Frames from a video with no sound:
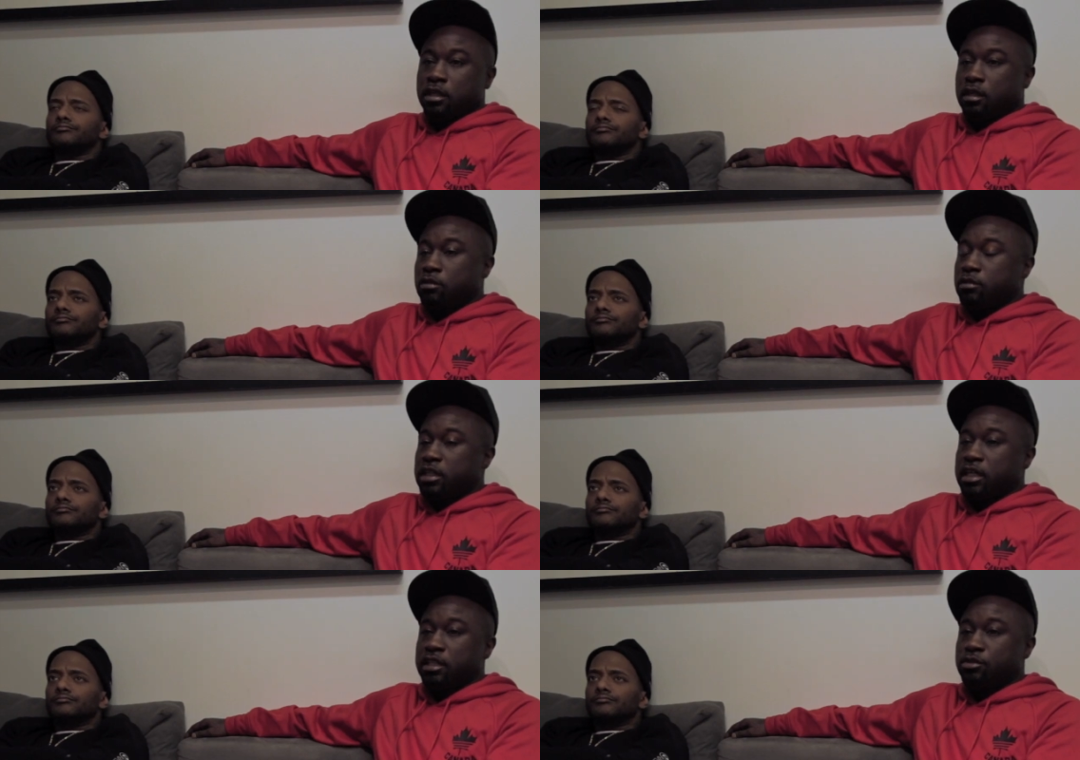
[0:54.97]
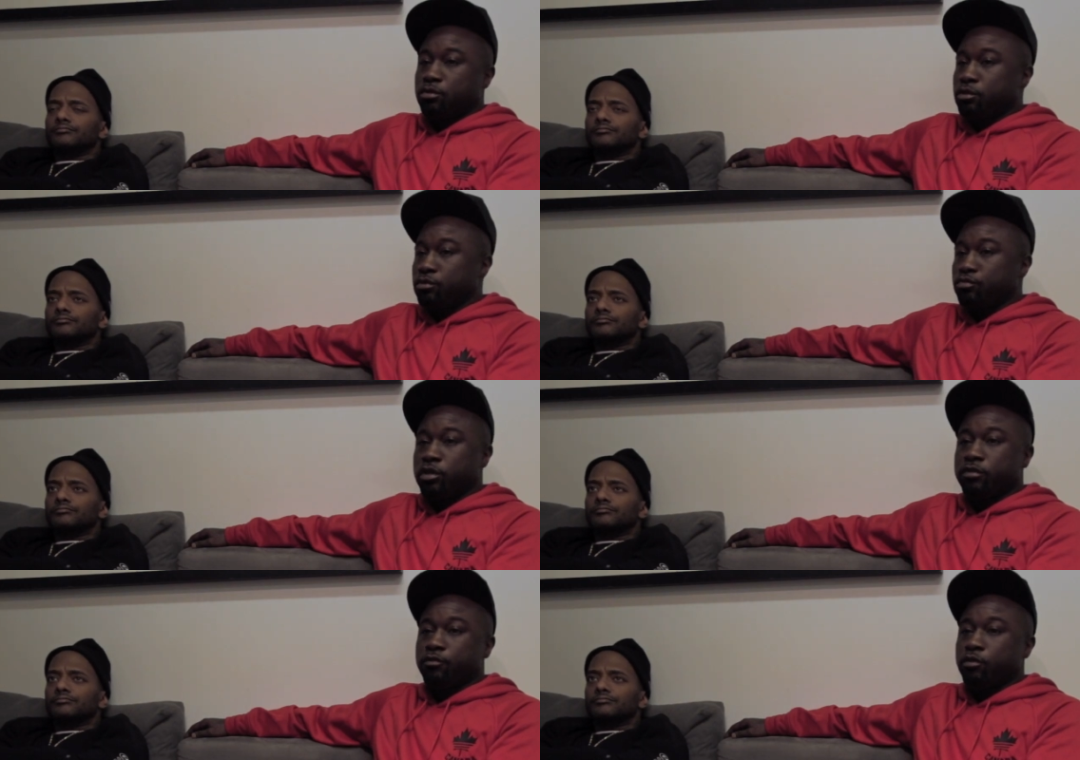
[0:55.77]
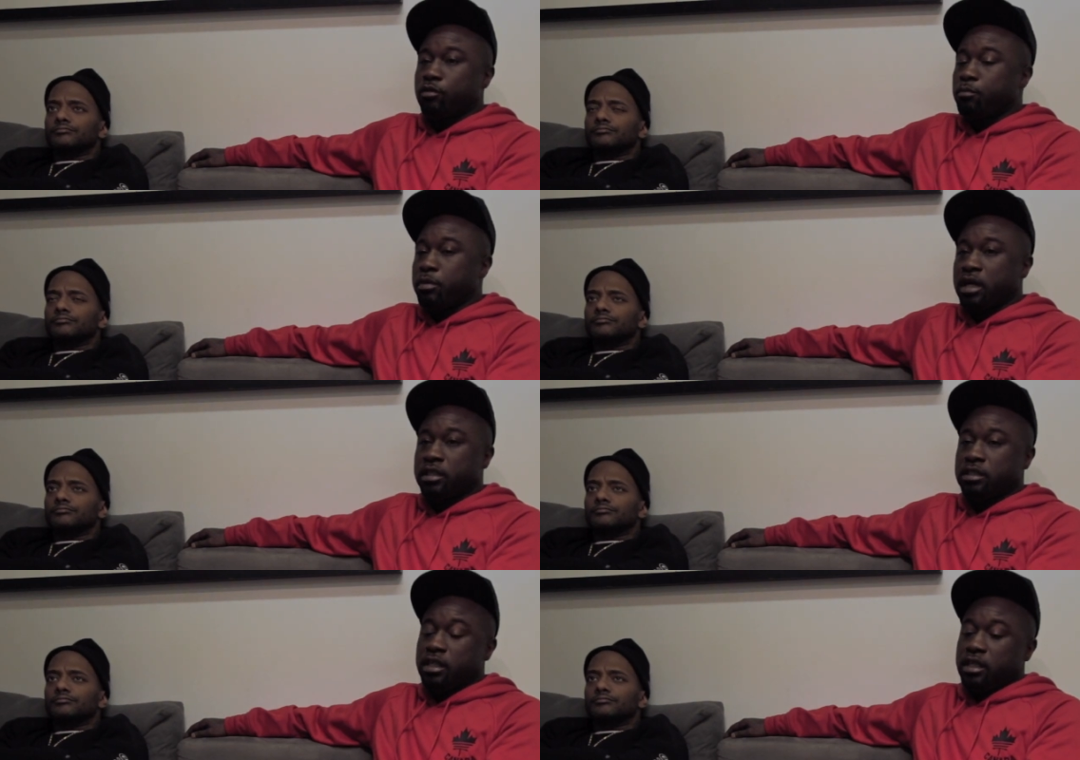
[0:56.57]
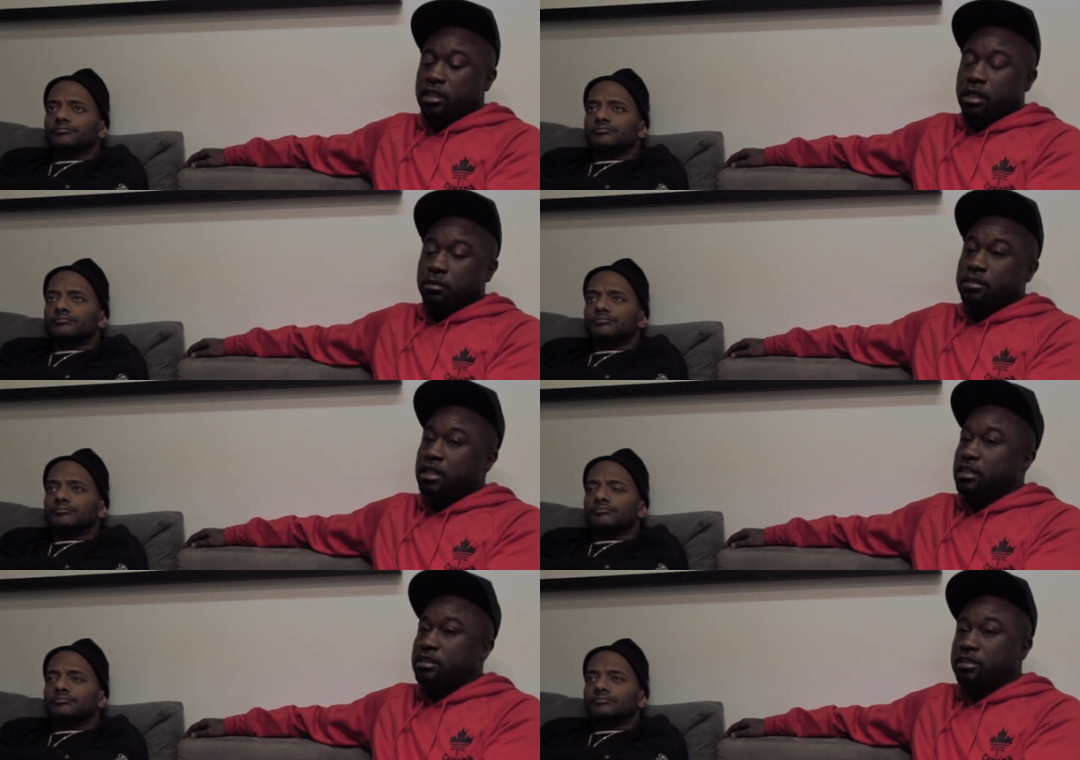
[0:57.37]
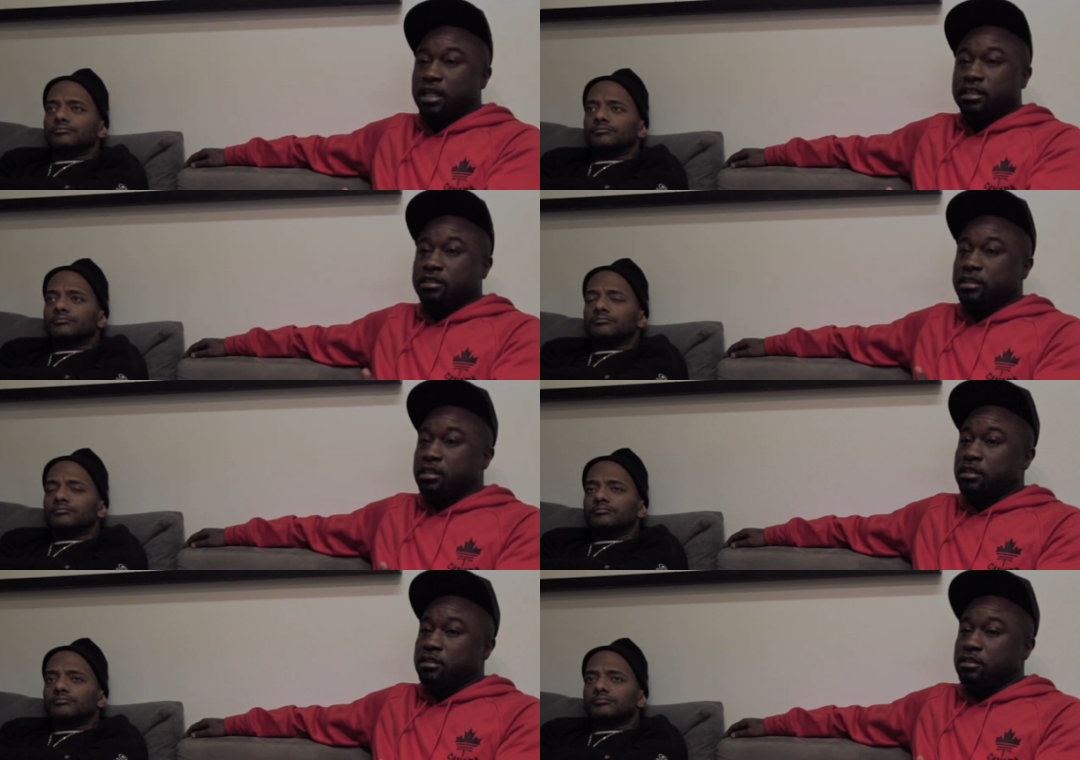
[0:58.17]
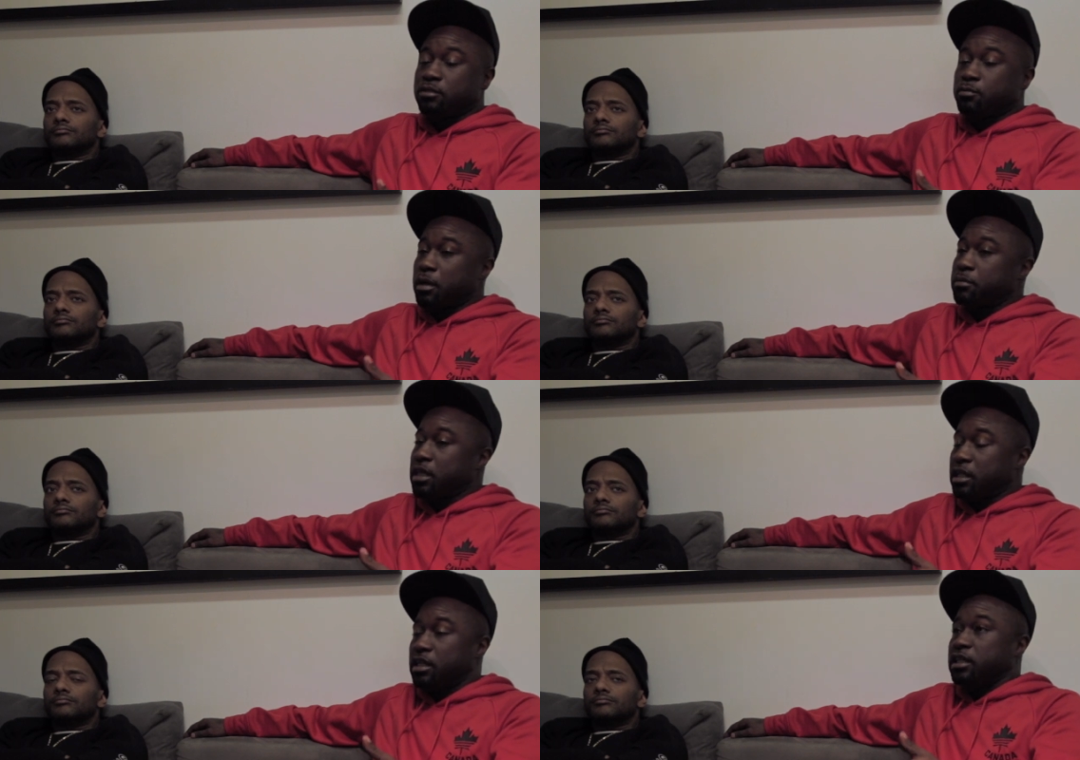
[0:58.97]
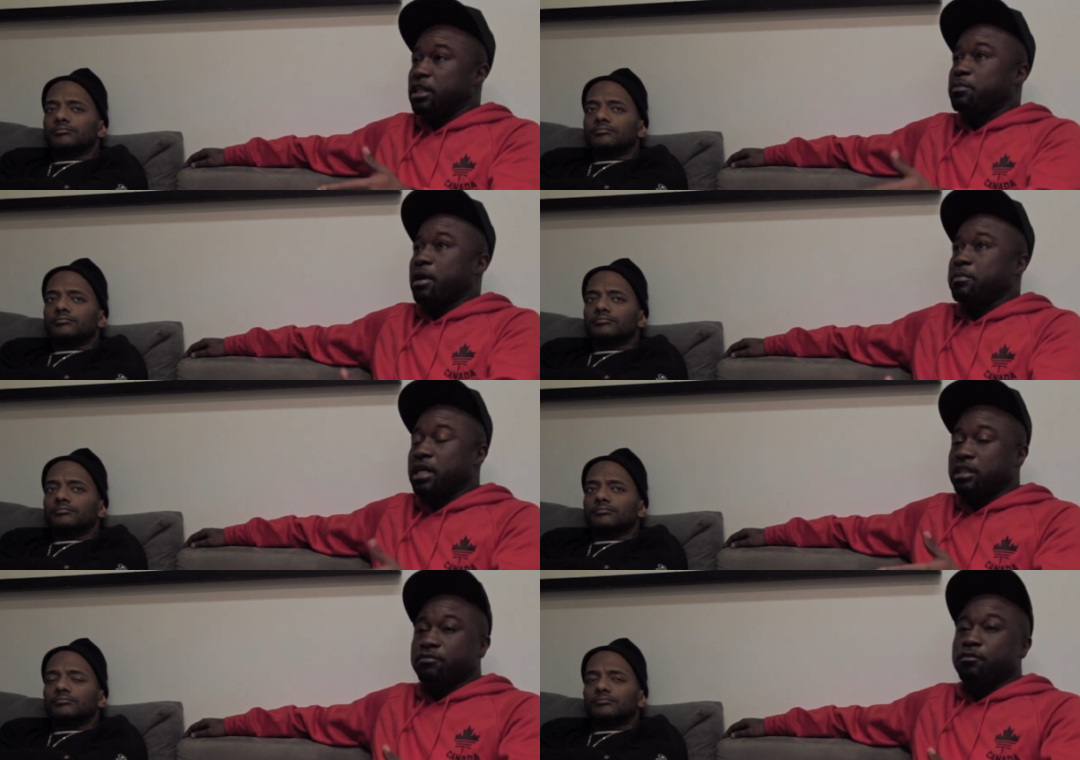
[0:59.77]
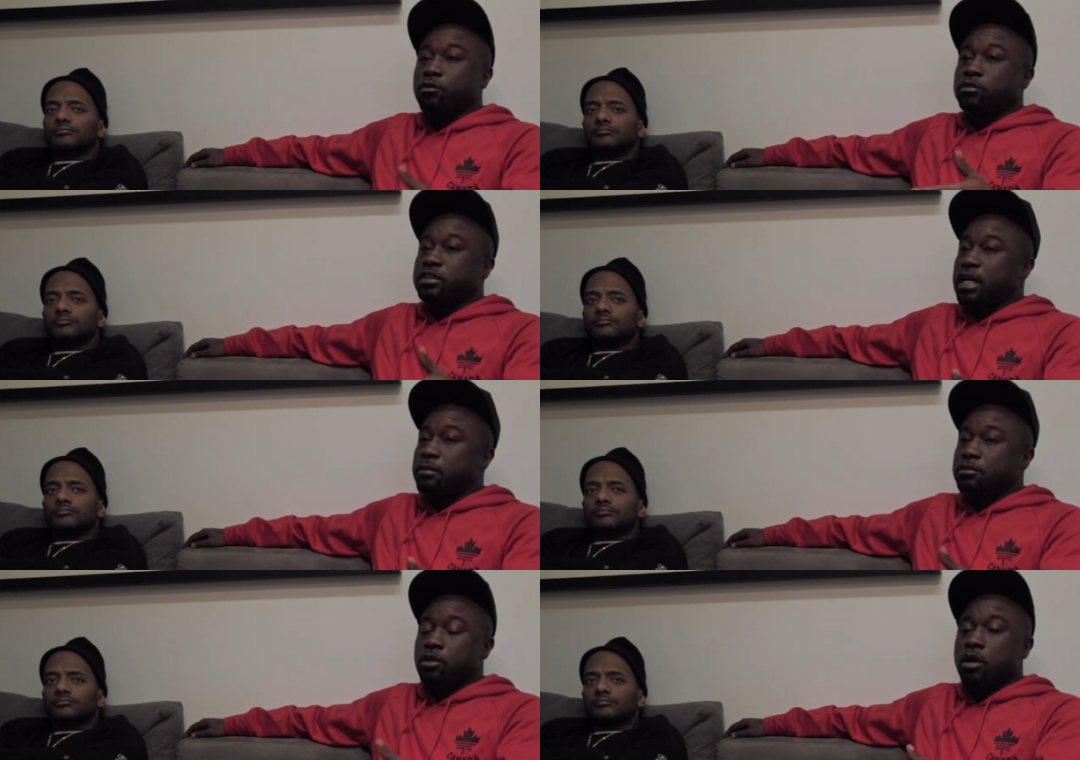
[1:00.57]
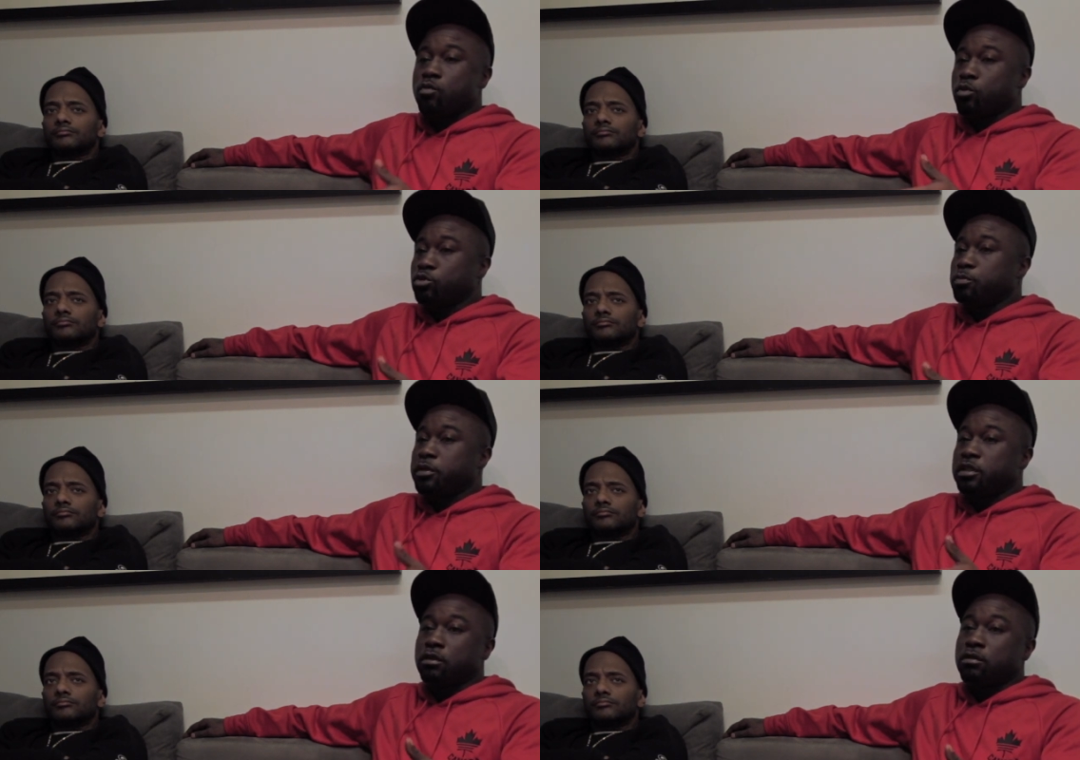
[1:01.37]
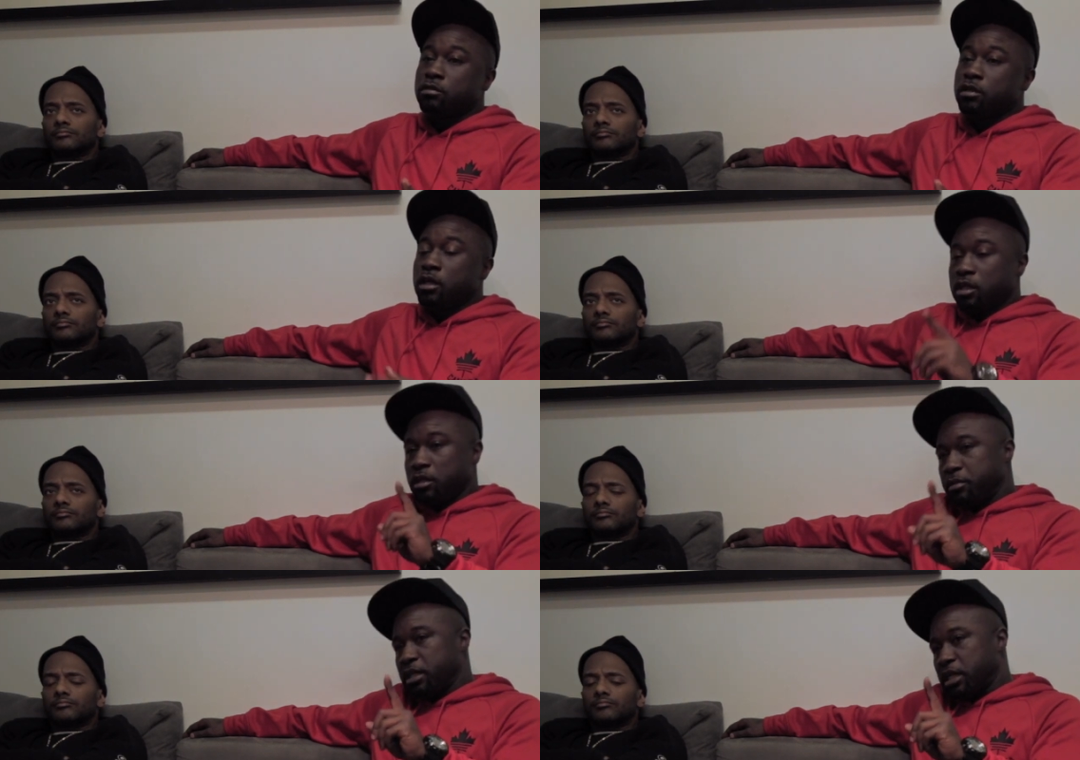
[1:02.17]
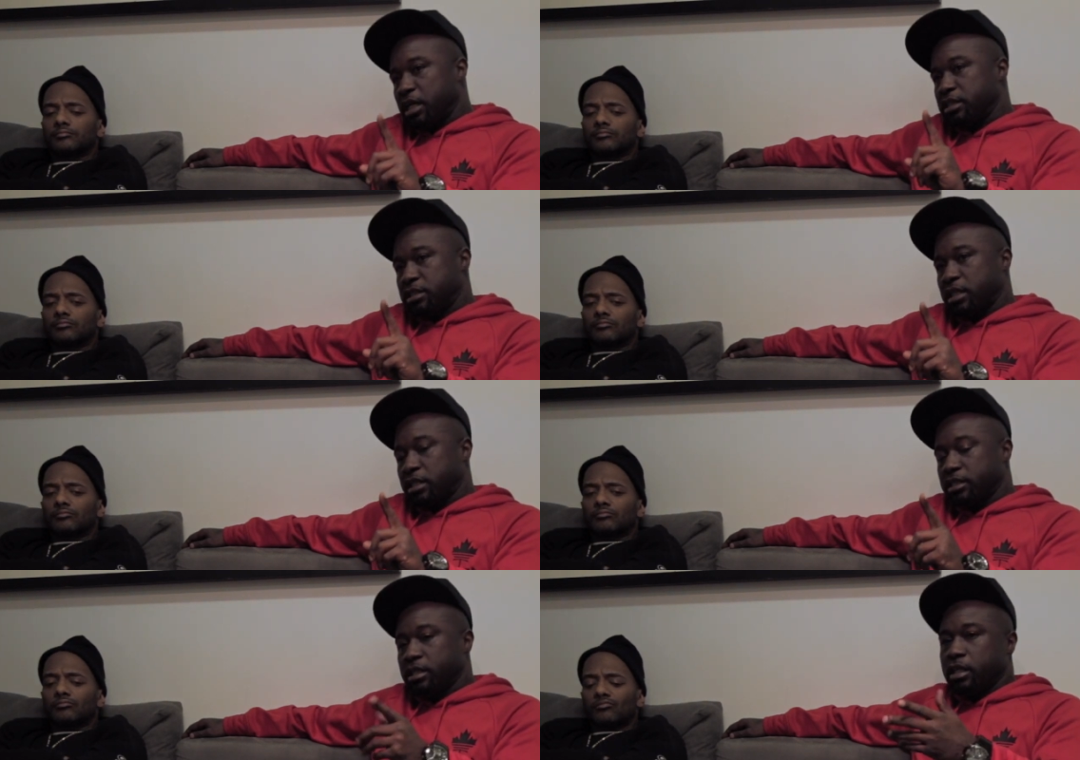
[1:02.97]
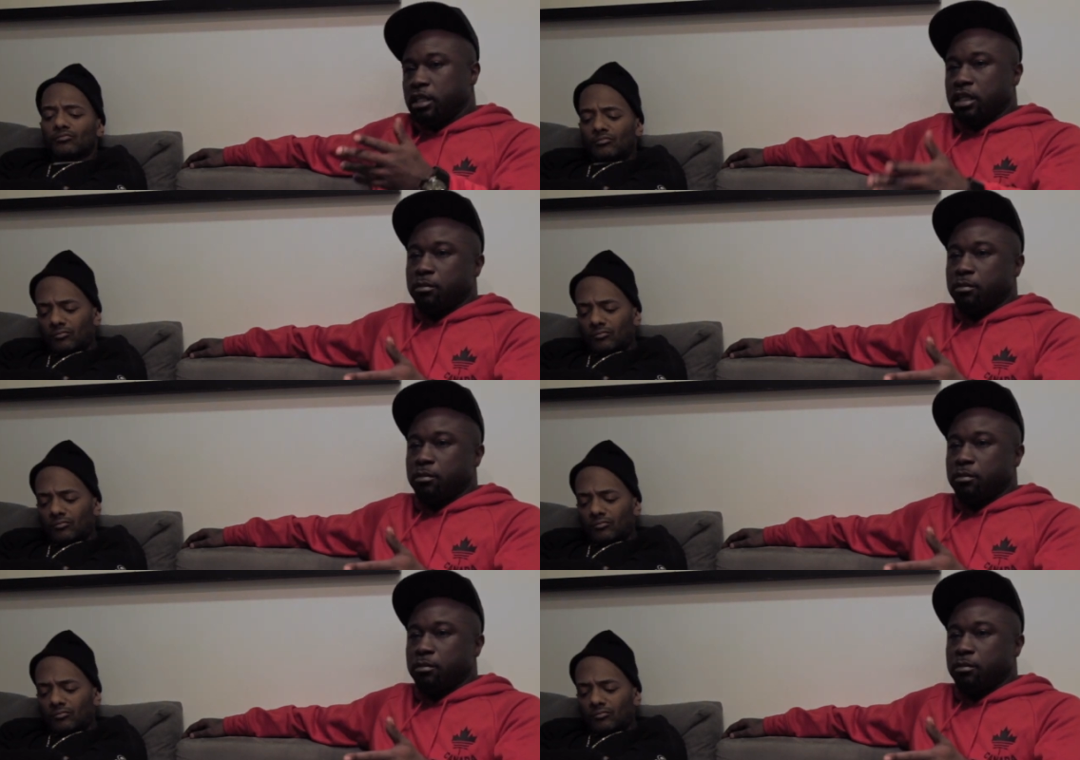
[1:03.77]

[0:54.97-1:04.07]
Speaker 1: I heard they got you on the run for a body. Now it's time to stash the guns. They probably got they probably got the phones tapped, so I won't speak long. Give me a hot second, and